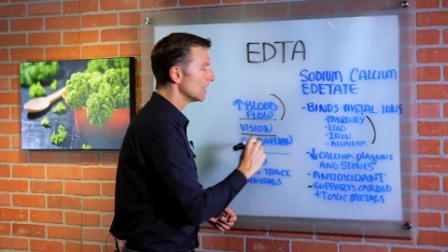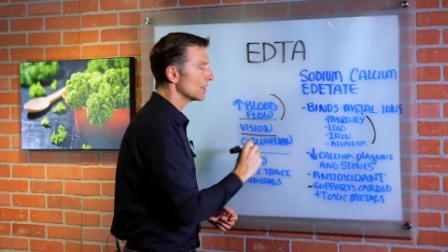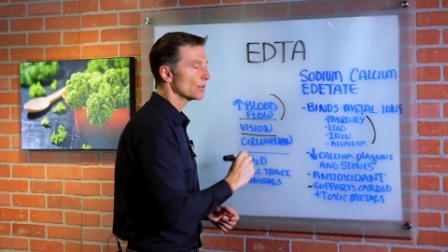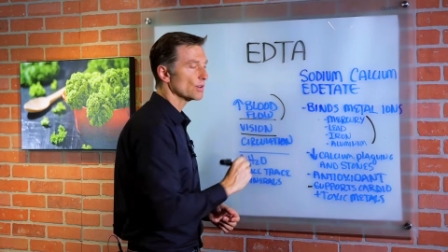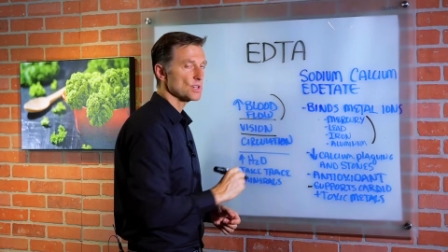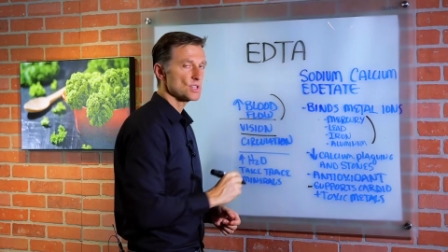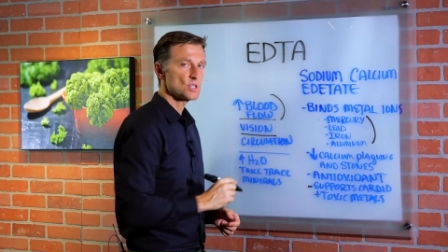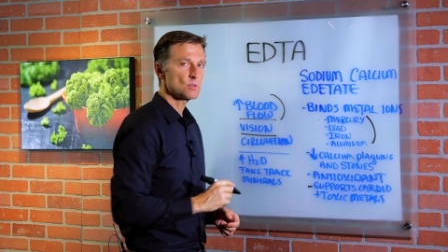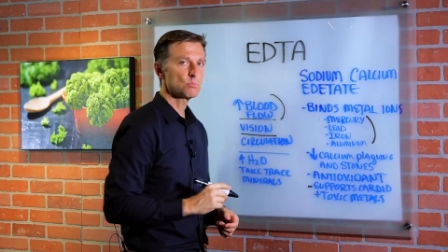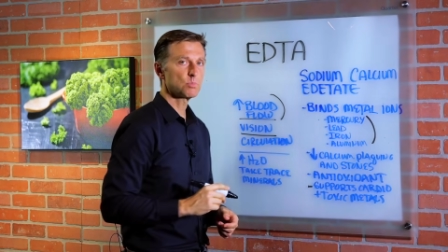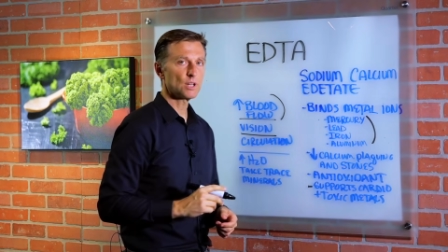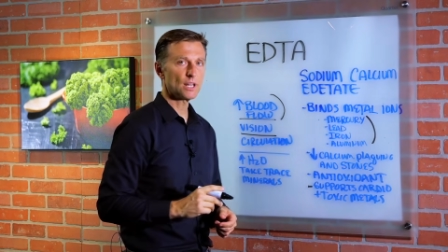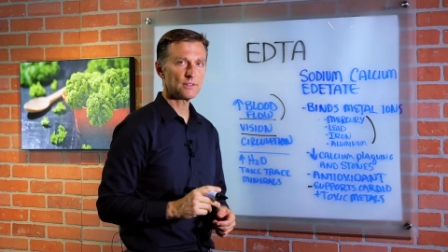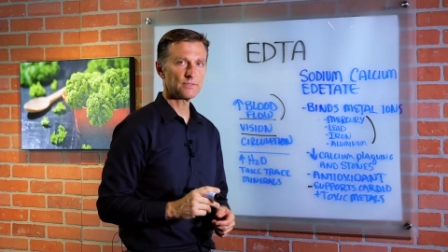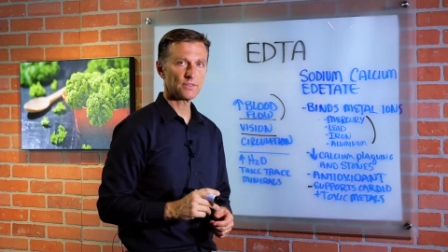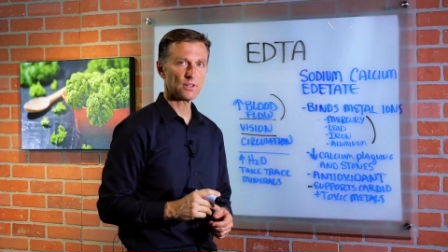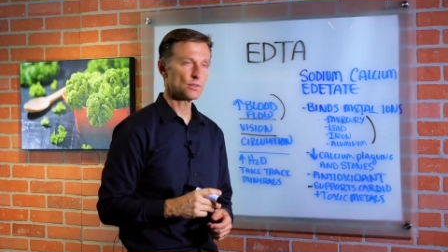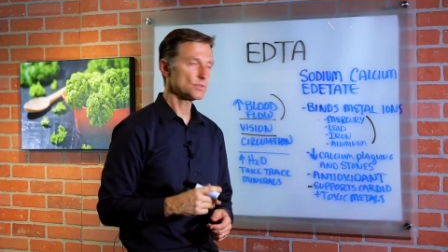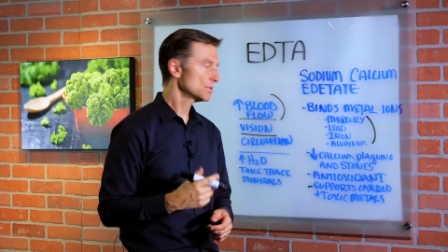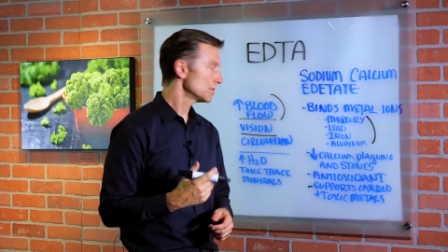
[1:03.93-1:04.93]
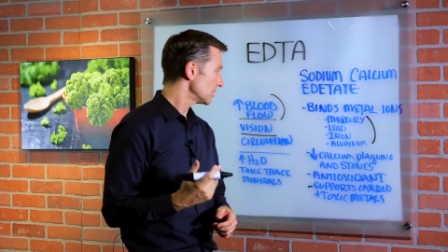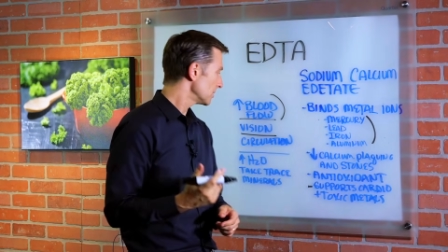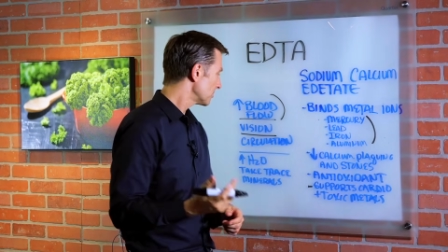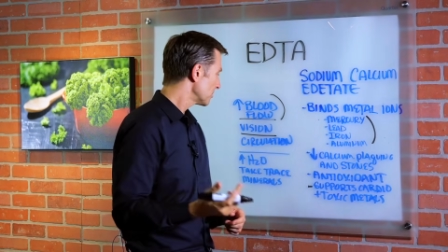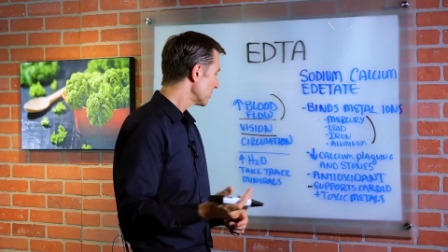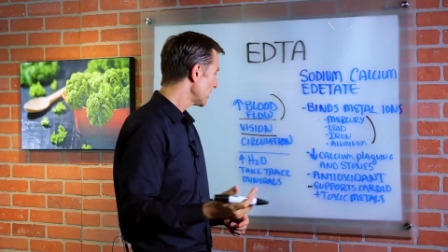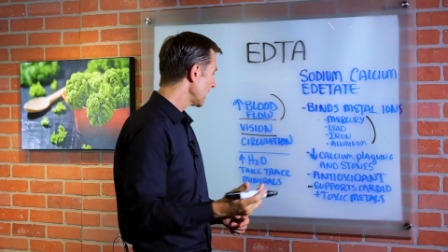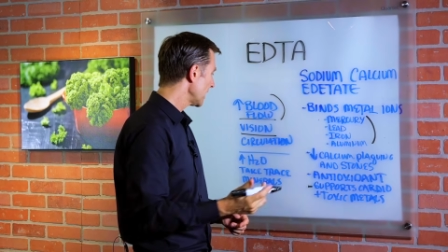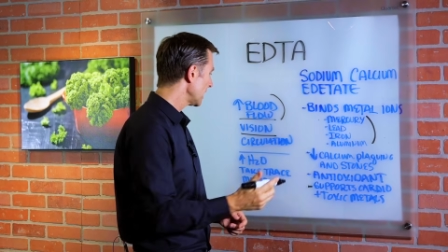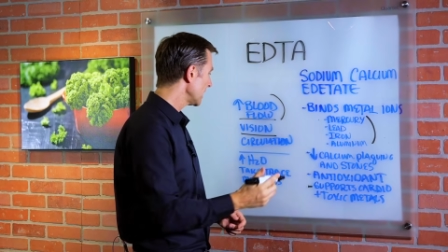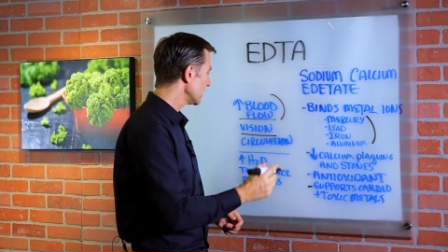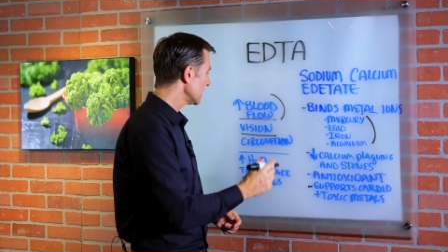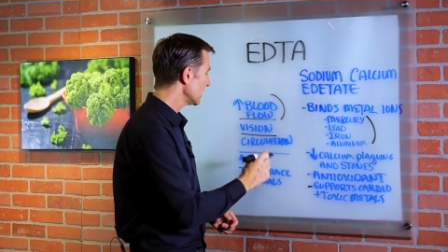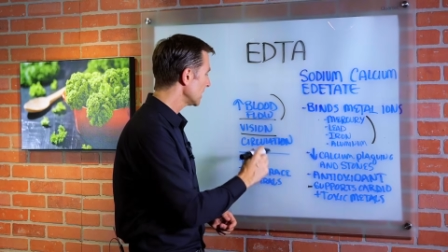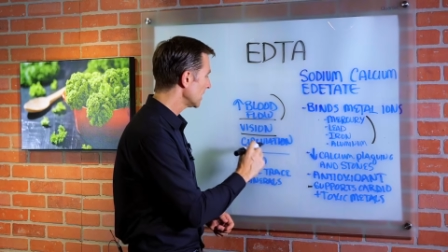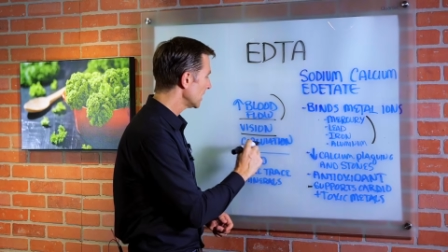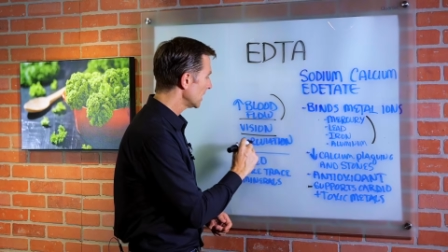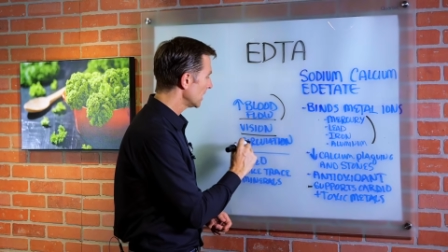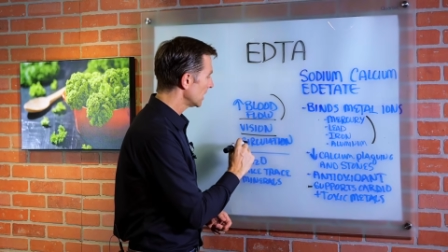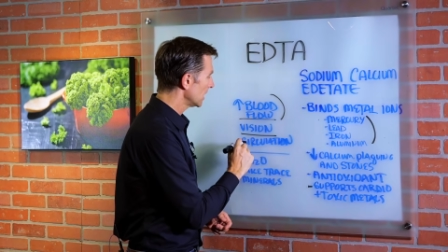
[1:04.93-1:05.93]
increases blood flow to the
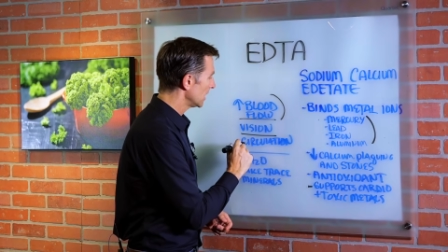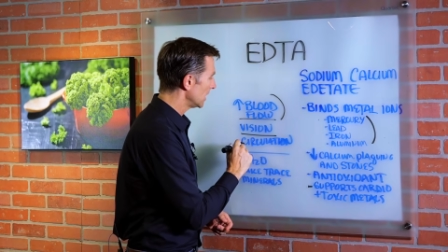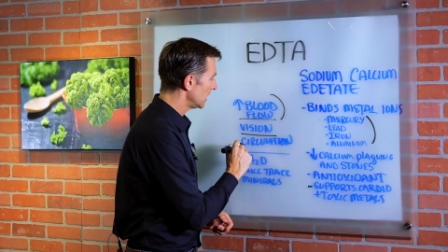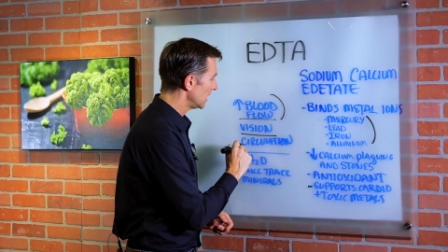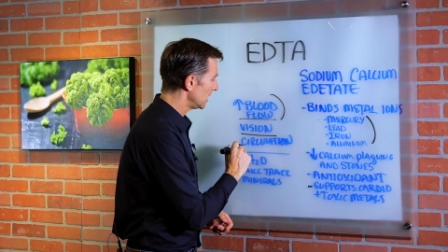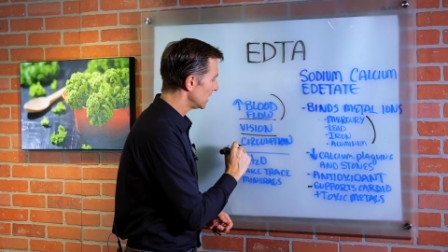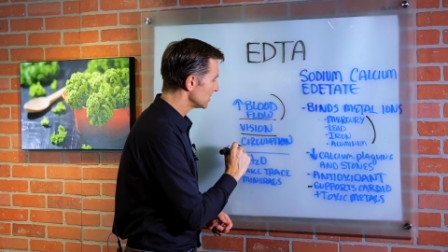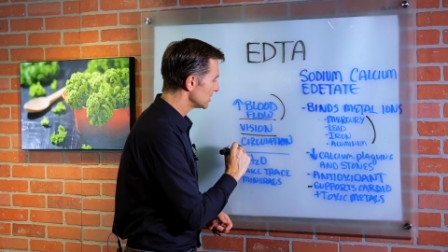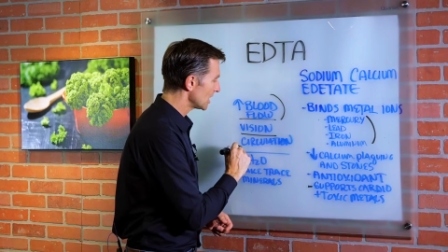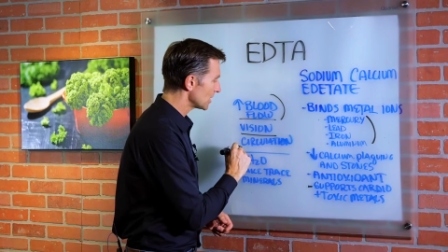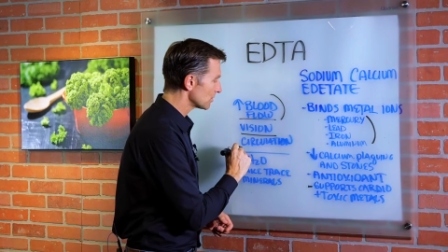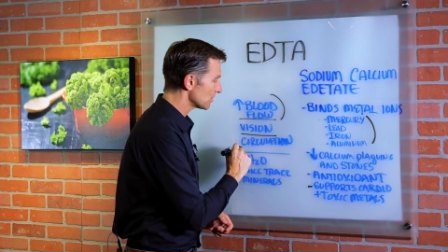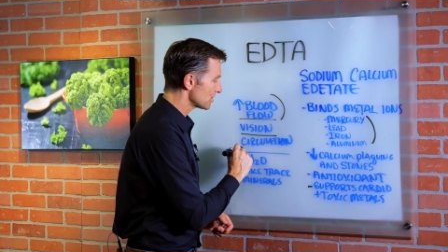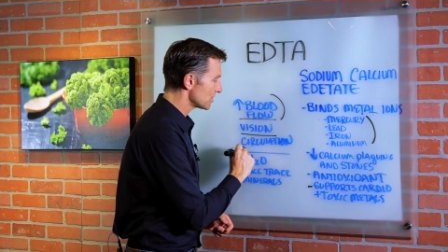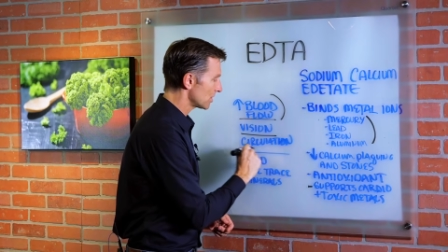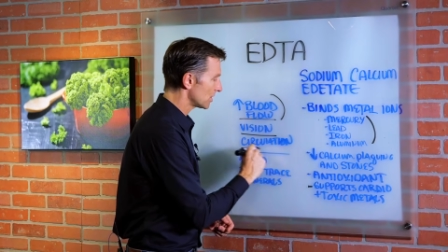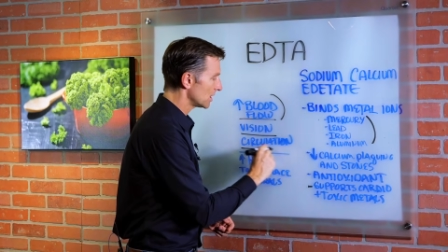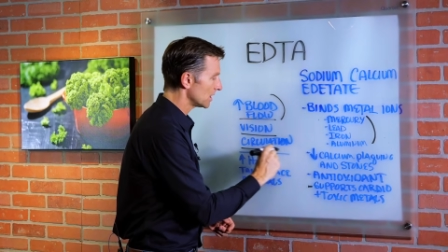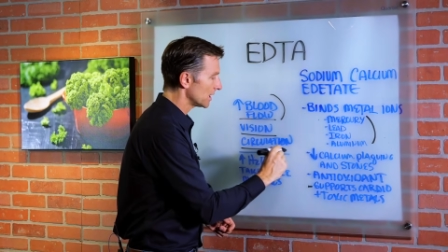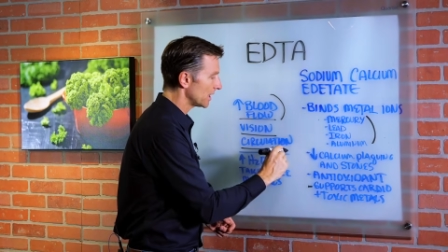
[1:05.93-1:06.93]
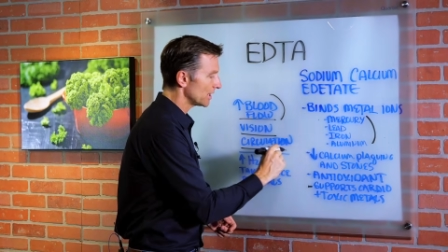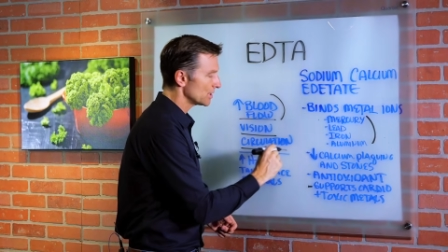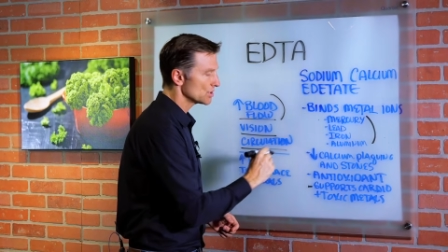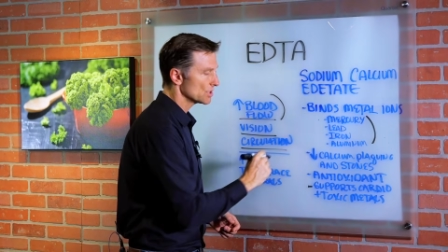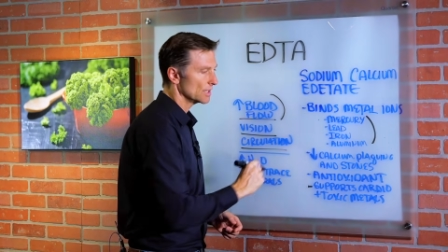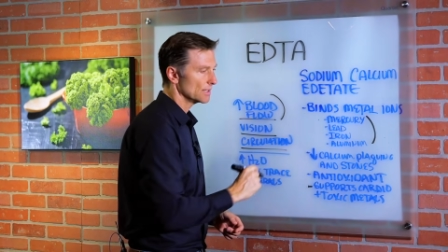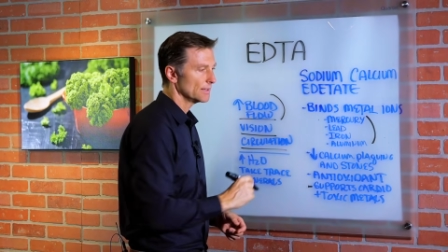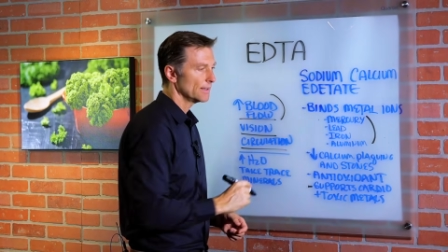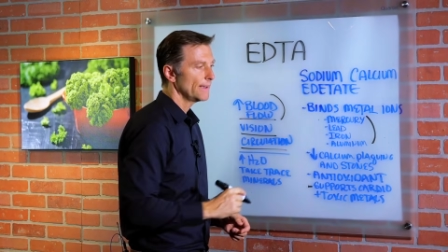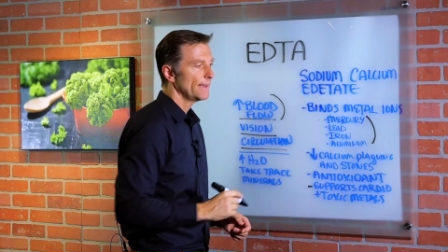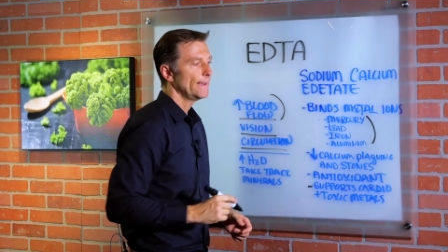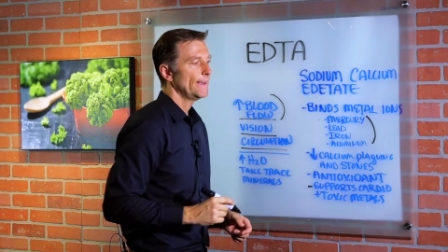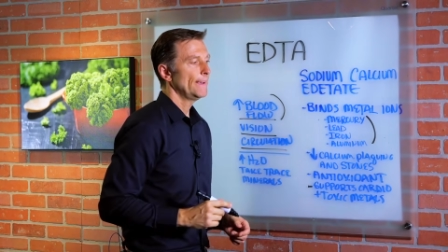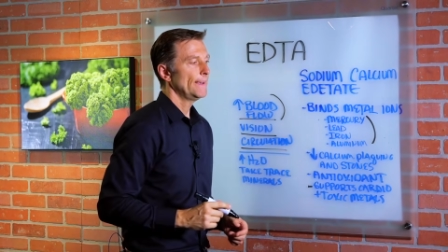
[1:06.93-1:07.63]
brain, uh, general circulation.